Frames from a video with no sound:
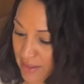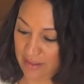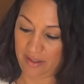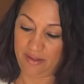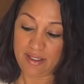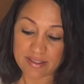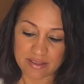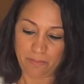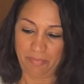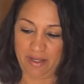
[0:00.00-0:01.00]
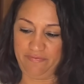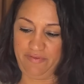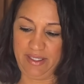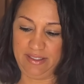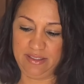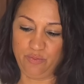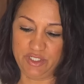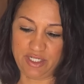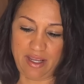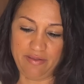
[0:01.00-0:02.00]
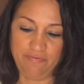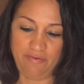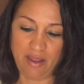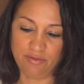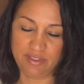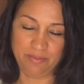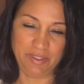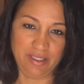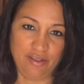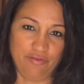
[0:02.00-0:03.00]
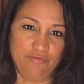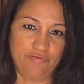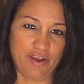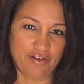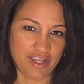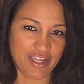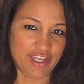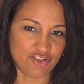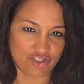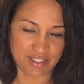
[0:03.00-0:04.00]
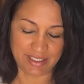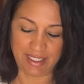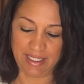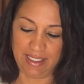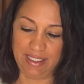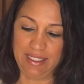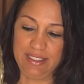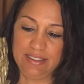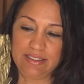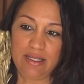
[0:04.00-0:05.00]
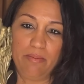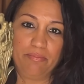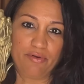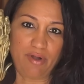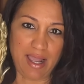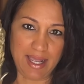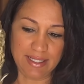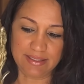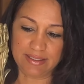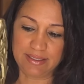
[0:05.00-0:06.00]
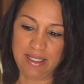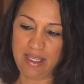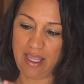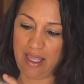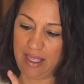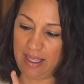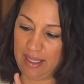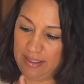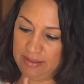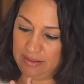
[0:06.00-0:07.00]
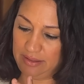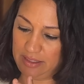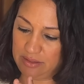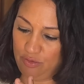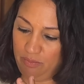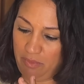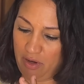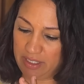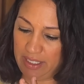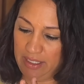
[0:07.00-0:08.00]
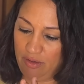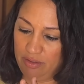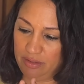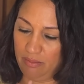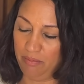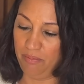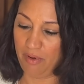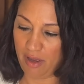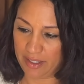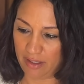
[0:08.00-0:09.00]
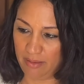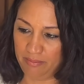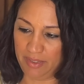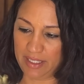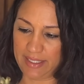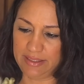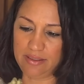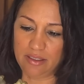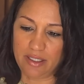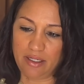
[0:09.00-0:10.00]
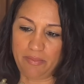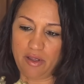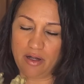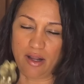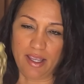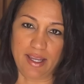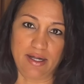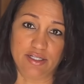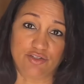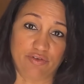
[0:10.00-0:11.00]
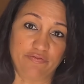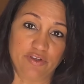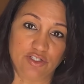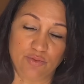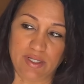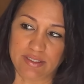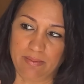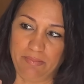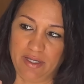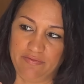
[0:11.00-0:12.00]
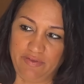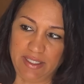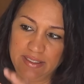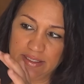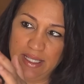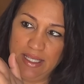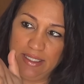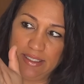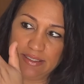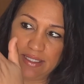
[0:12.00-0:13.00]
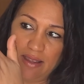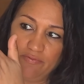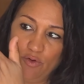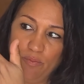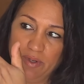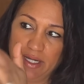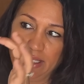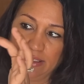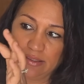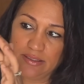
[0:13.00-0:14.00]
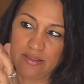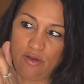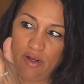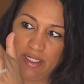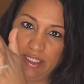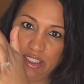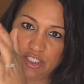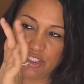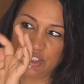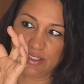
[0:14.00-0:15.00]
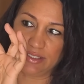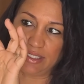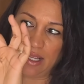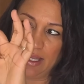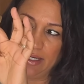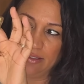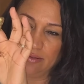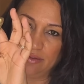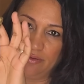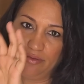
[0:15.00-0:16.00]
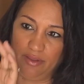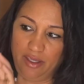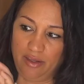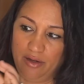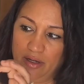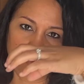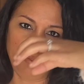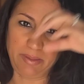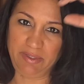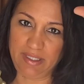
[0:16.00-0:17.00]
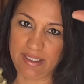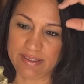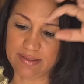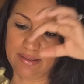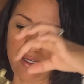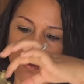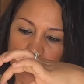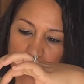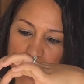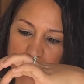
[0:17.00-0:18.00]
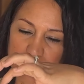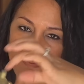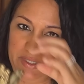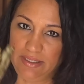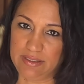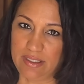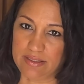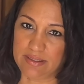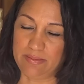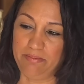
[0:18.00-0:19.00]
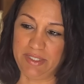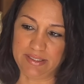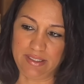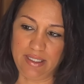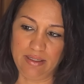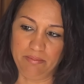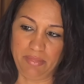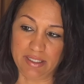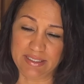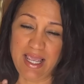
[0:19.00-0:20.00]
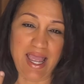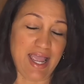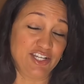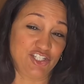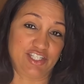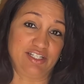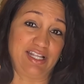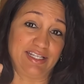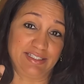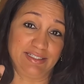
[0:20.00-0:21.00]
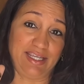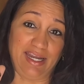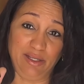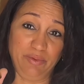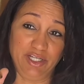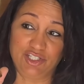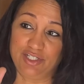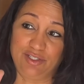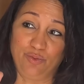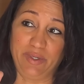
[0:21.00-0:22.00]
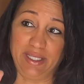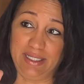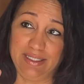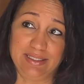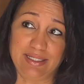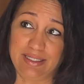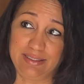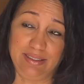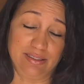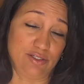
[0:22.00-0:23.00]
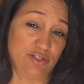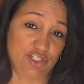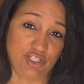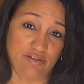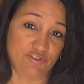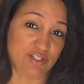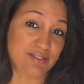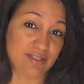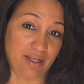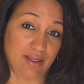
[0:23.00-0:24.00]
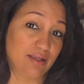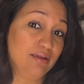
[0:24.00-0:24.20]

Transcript: this bud vase, which I found to be very interesting. It is brass and there's no marking on the bottom, but I did look it up online and it's referred to as a bud vase. It does have openings on each side there. Maybe there's a glass piece that's missing, but I just liked it anyway, just the way it is. I can see this on the shelf just sitting